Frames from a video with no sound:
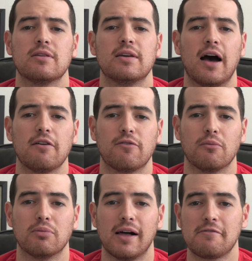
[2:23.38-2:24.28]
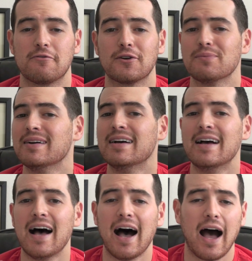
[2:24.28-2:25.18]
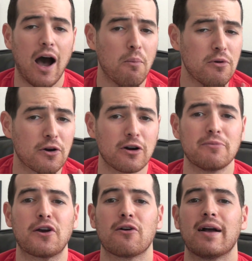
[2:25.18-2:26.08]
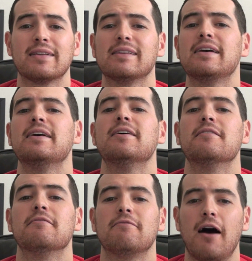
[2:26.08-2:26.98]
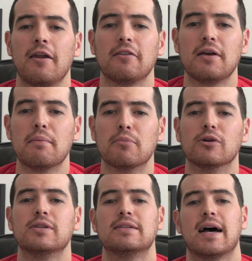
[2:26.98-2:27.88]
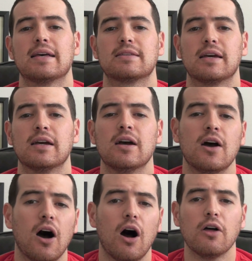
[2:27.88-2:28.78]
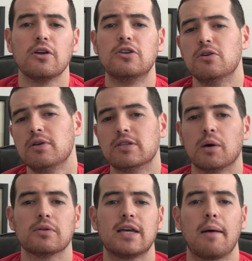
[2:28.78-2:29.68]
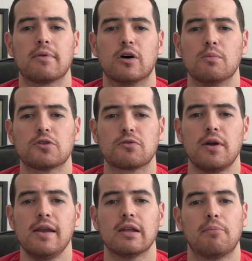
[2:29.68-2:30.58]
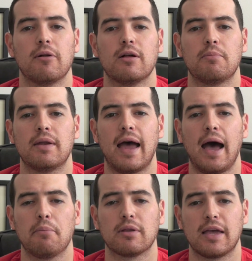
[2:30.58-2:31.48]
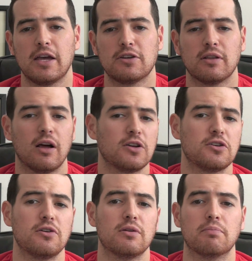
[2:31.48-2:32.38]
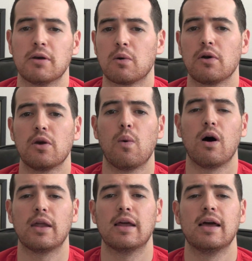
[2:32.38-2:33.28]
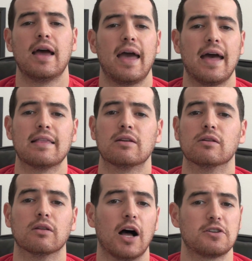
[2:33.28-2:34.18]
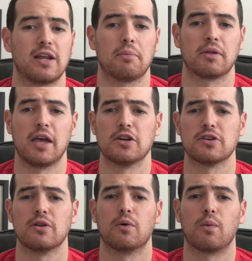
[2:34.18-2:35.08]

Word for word: to the iPhone platform. I hope you heard me correctly. Finally, multitasking. All you do, you double tap the home screen, it'll pull up an application launcher, you pick what you want, and it'll launch that application